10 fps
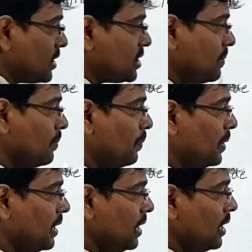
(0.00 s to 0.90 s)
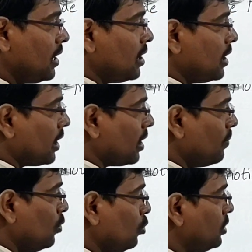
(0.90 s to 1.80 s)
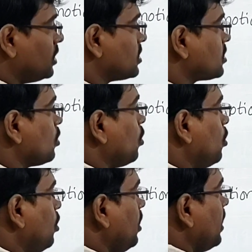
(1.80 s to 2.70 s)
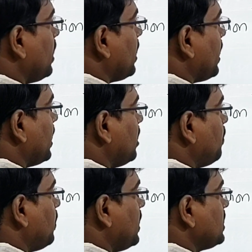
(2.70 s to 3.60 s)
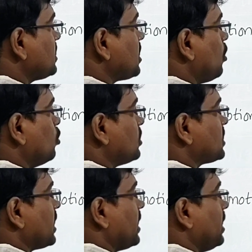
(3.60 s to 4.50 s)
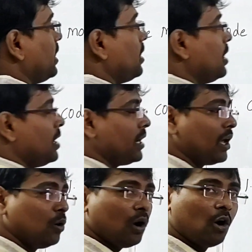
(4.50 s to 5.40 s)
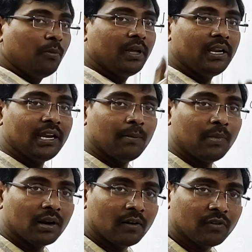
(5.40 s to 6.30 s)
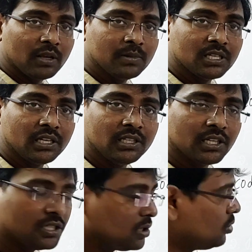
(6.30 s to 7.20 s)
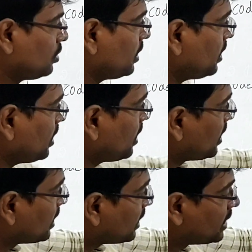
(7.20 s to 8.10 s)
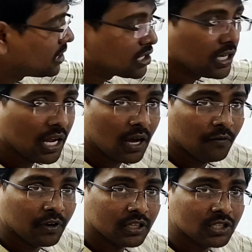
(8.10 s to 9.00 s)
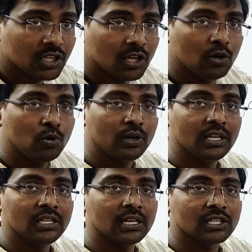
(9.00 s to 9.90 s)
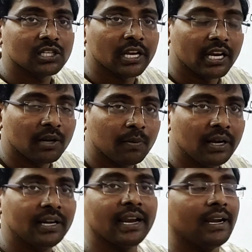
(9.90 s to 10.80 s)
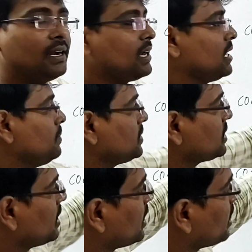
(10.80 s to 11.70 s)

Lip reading: simply remove this code and place outside. Now how many number of times it is executed? Instead of executing the statement 10 times,